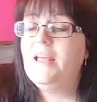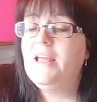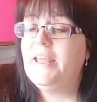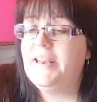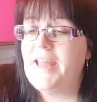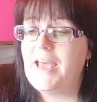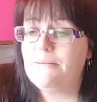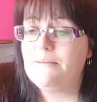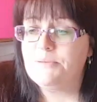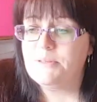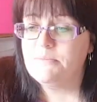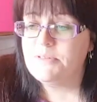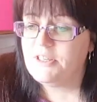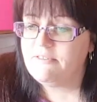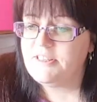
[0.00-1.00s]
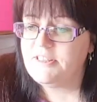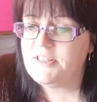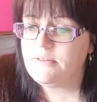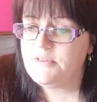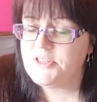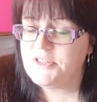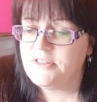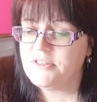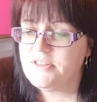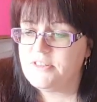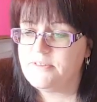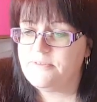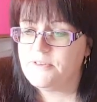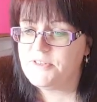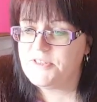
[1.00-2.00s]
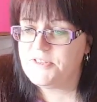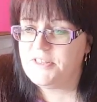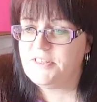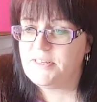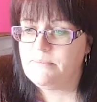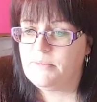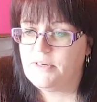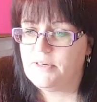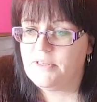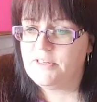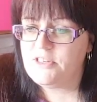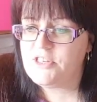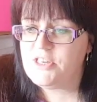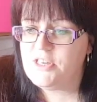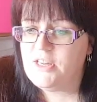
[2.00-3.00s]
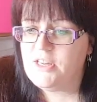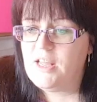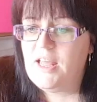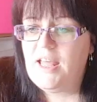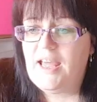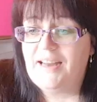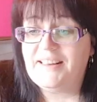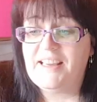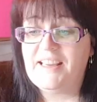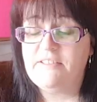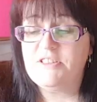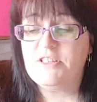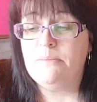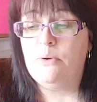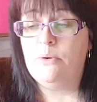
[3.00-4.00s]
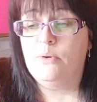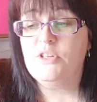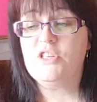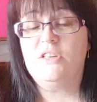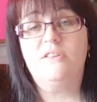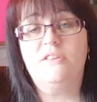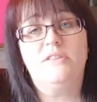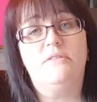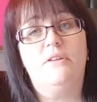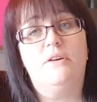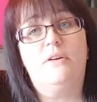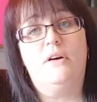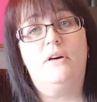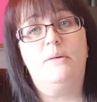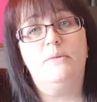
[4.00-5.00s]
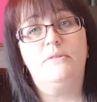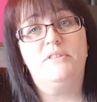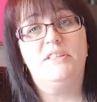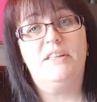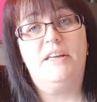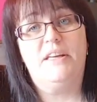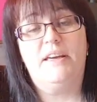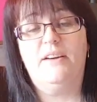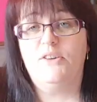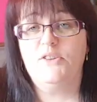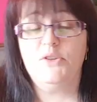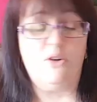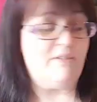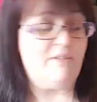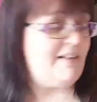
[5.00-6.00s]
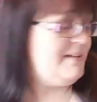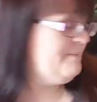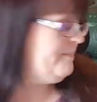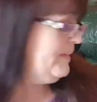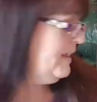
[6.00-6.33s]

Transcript: in Epsom, sorry, don't start until the first Sunday in March. And Carrie's got a poorly child, so no car boot today. Oh, sorry.